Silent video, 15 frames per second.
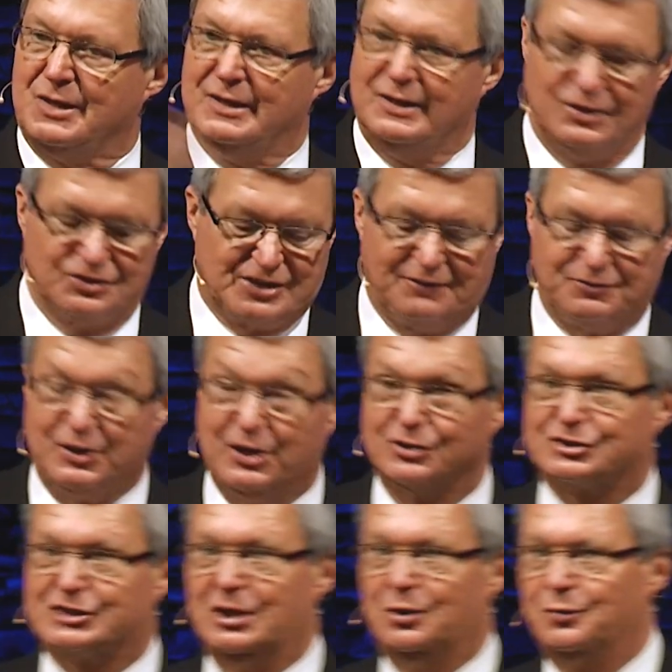Several years
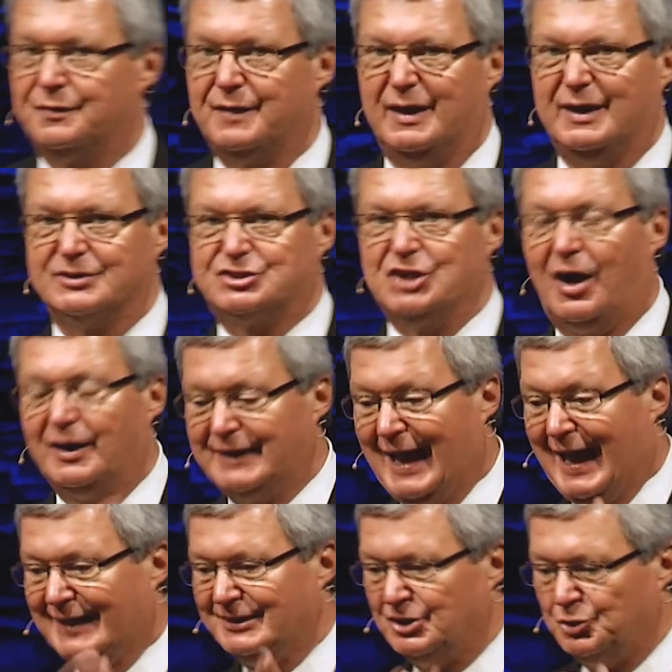ago, uh, John
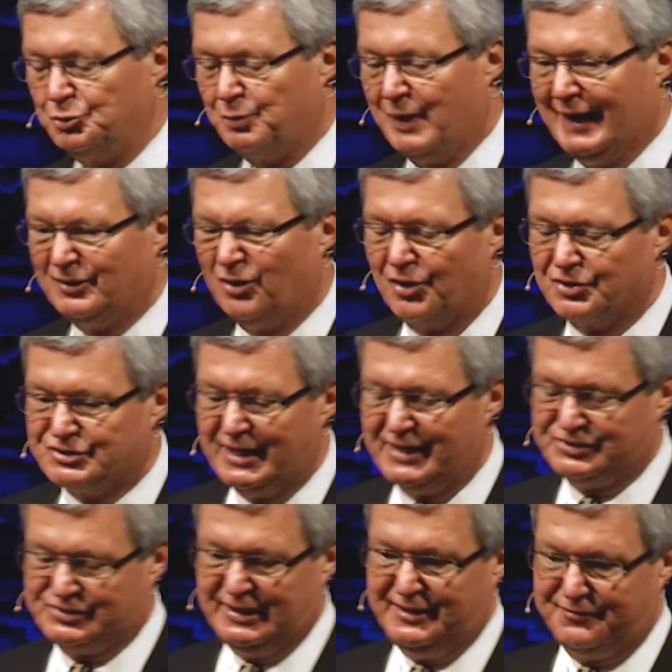Hanna, who ran
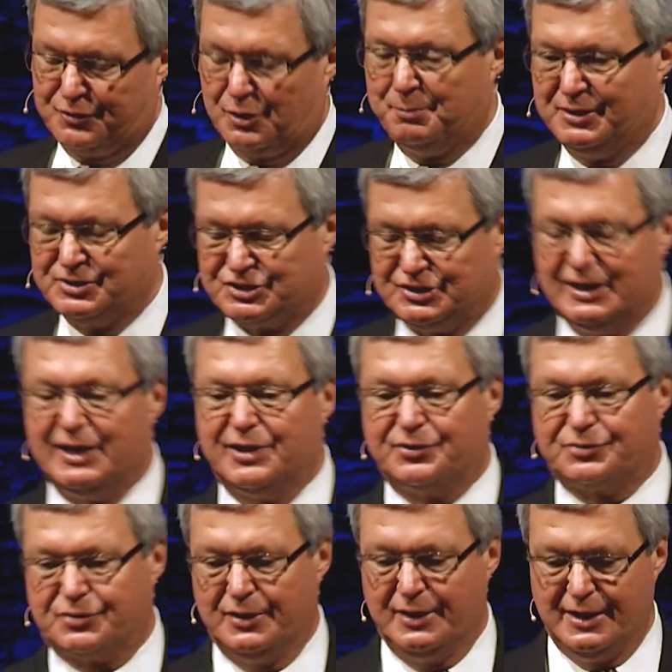RJZ for a bunch of
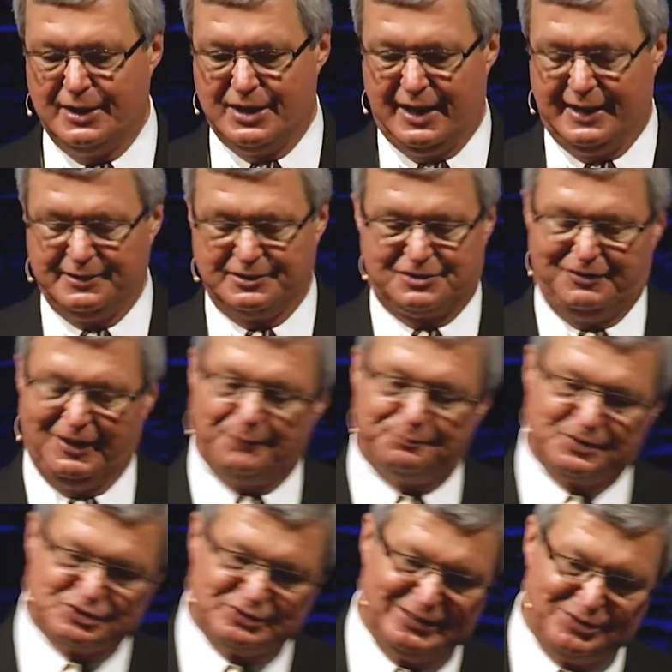years, he developed
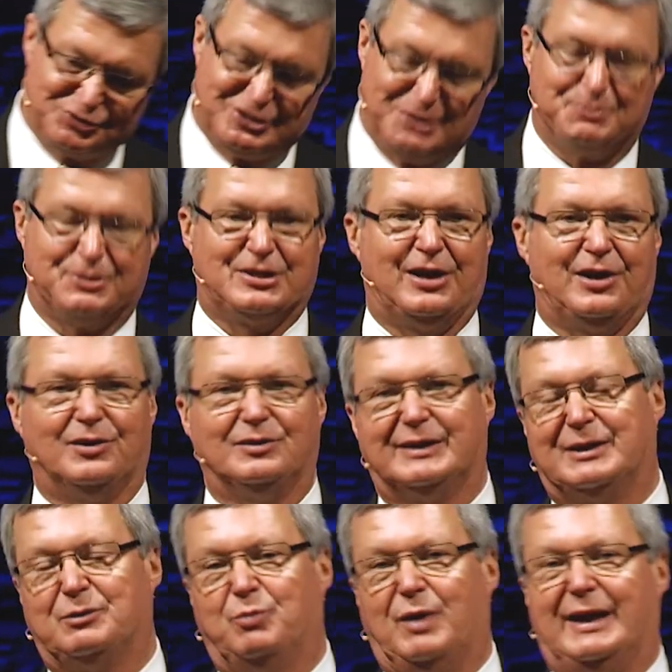this leadership material
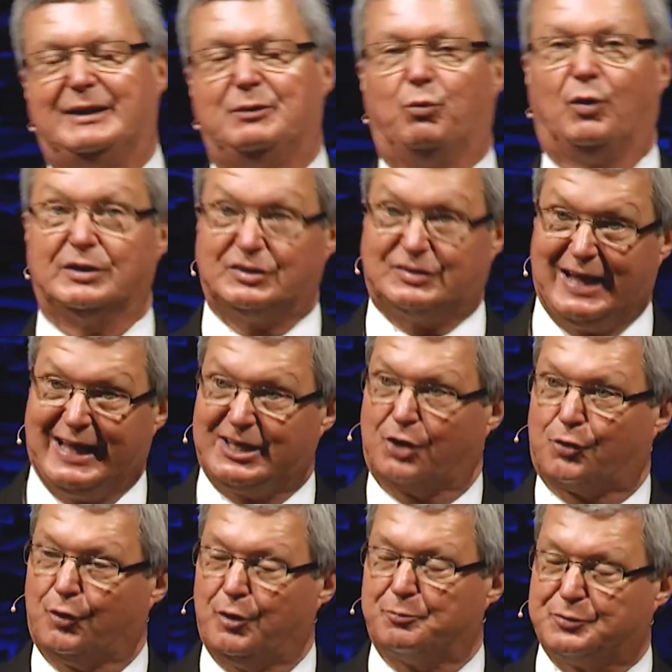and he, and he wanted to take a
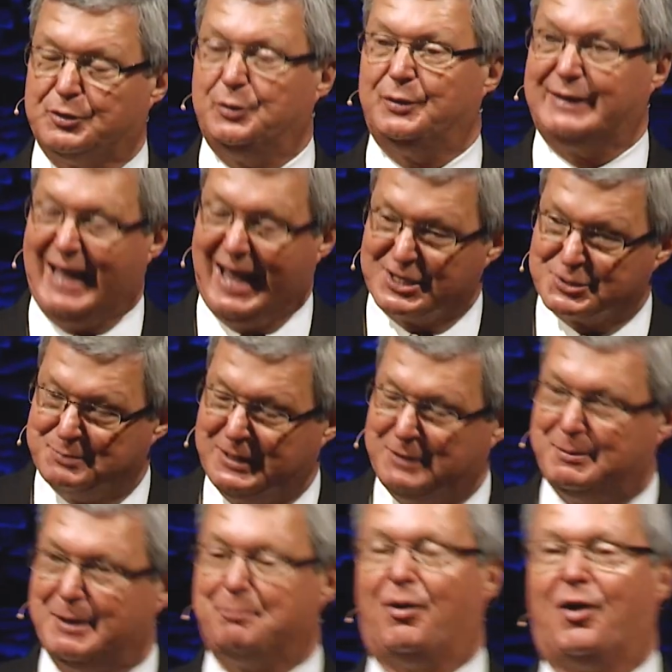group through it. He asked me to
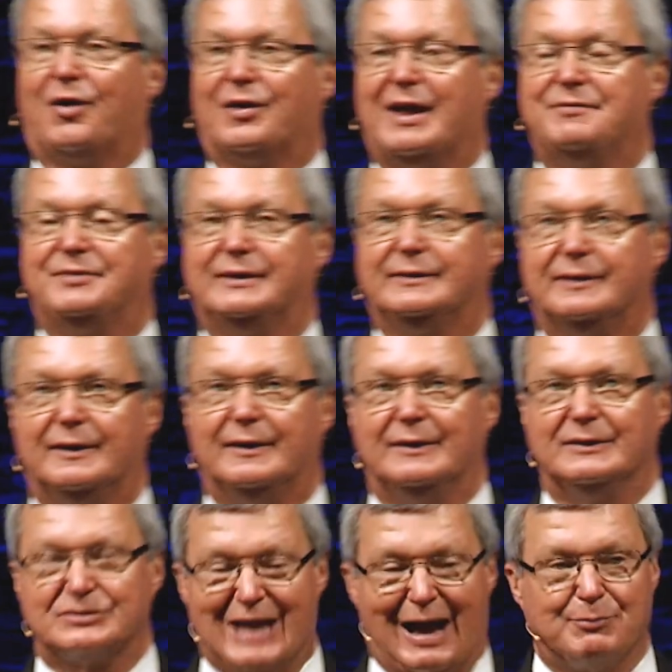be a part of it.
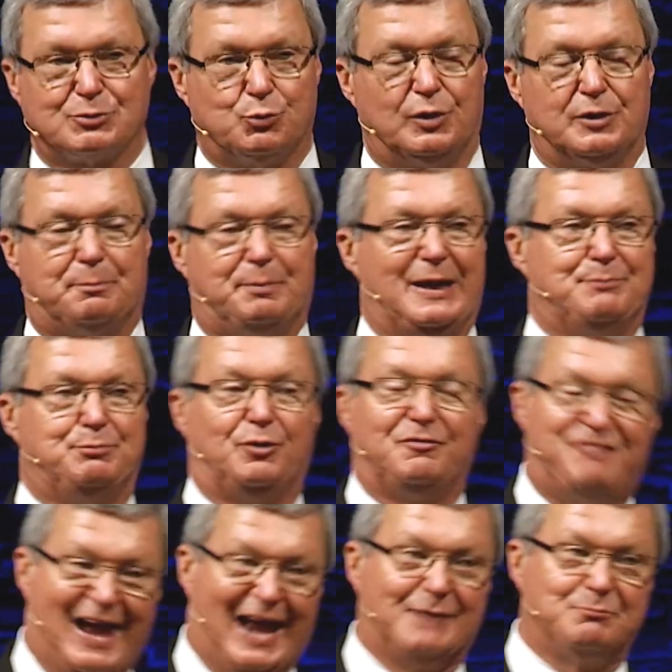So I was one of the people.
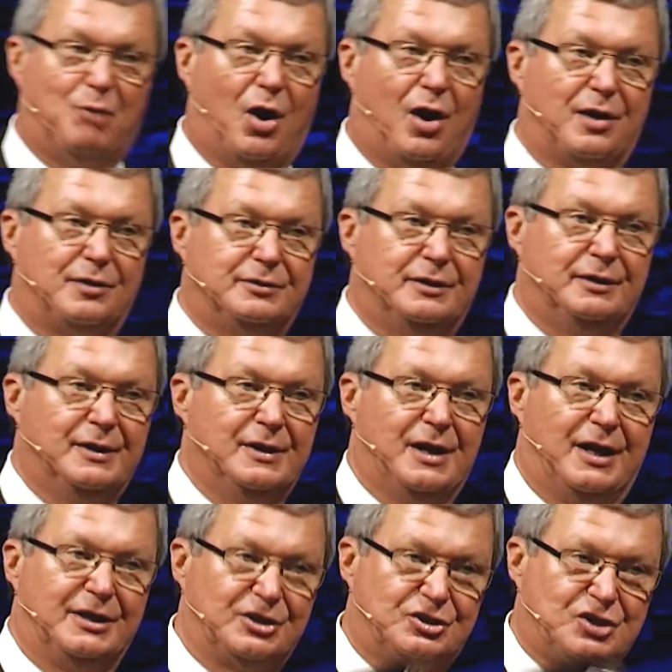Van Martin,
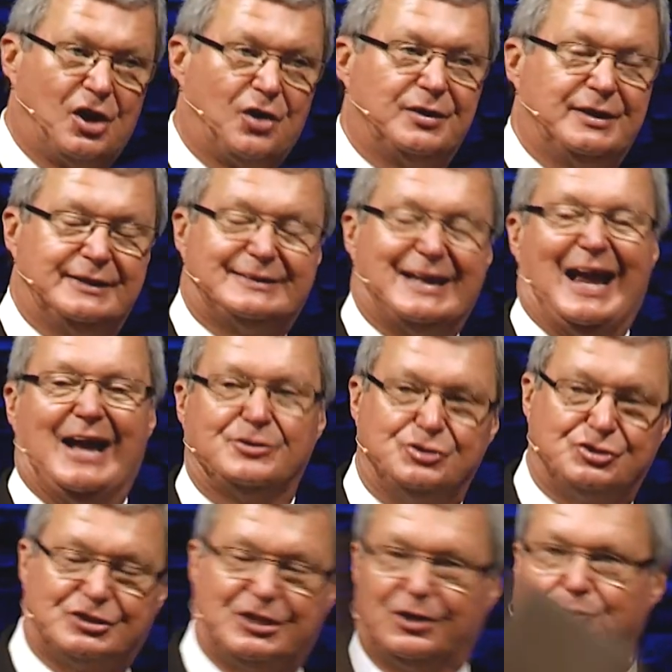an attorney in town,
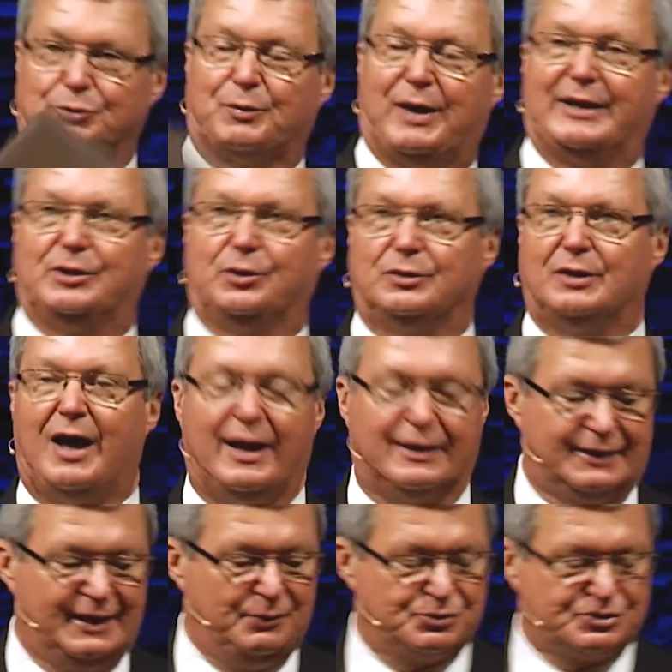used to hear on the radio a lot.
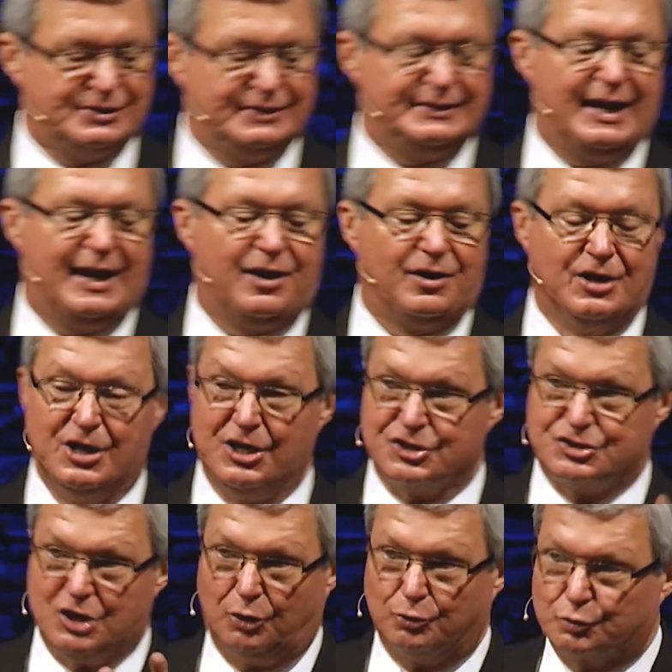He was in there.
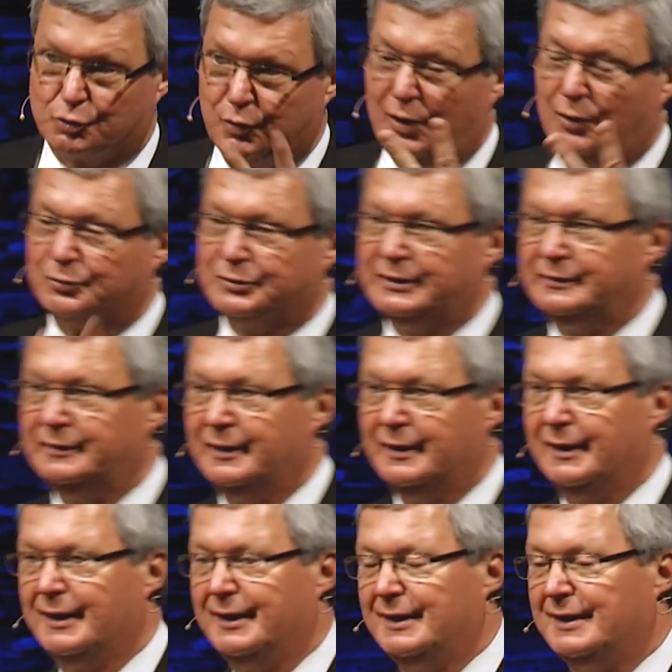Joan Cronan,
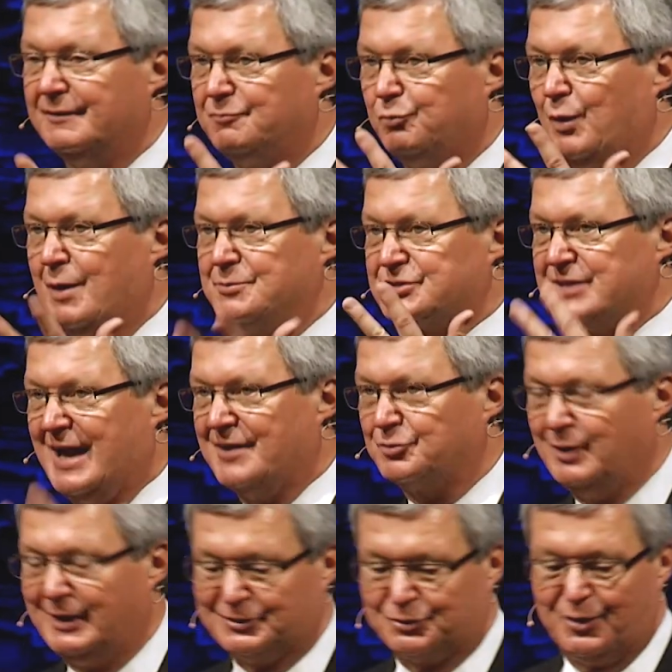uh, women's
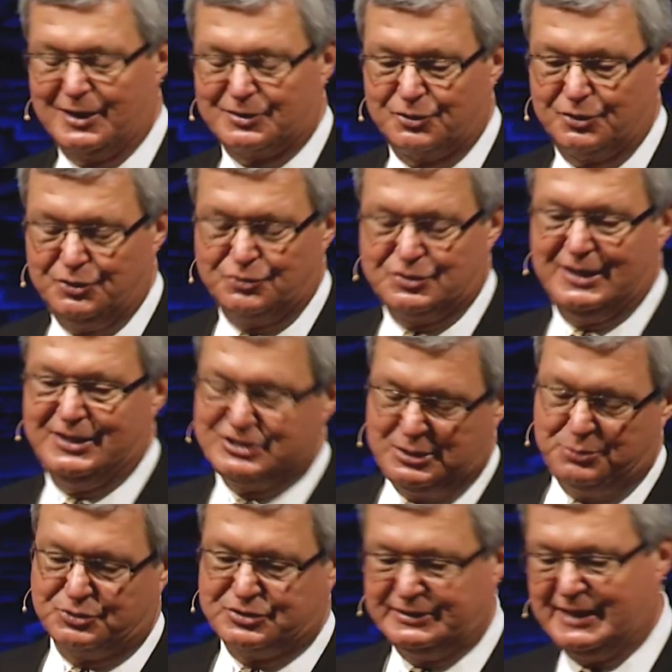athletic director at UT, she
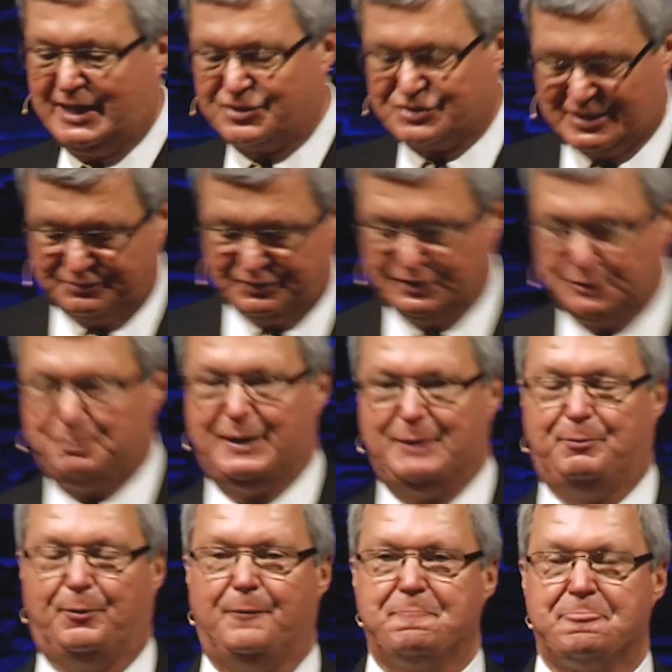was in there. Several other
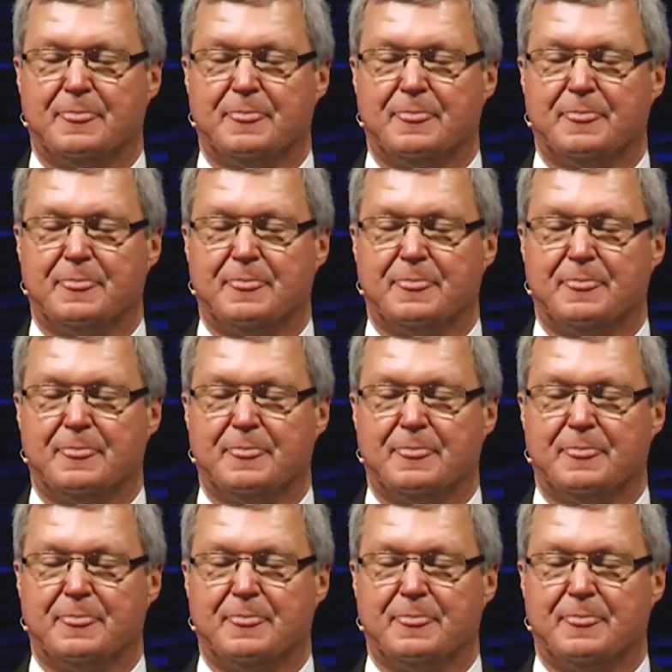people.